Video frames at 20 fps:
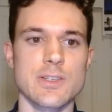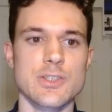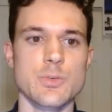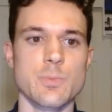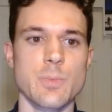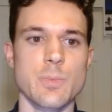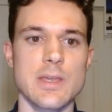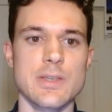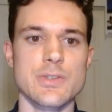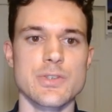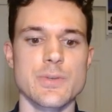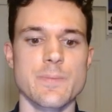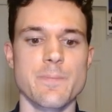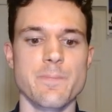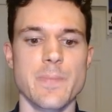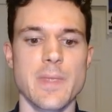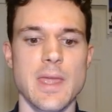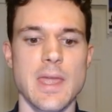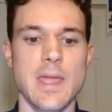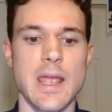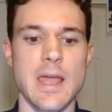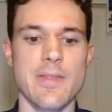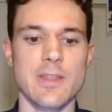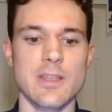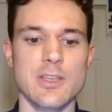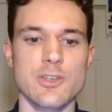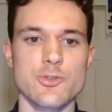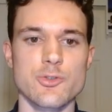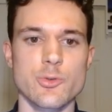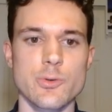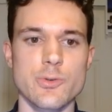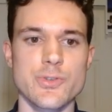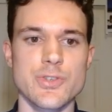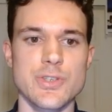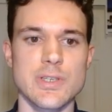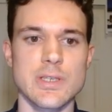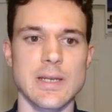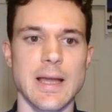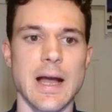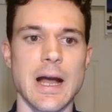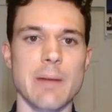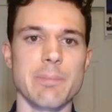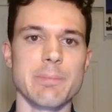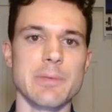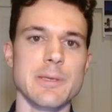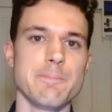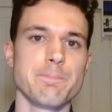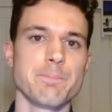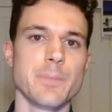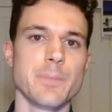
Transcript: space, then Control C to copy.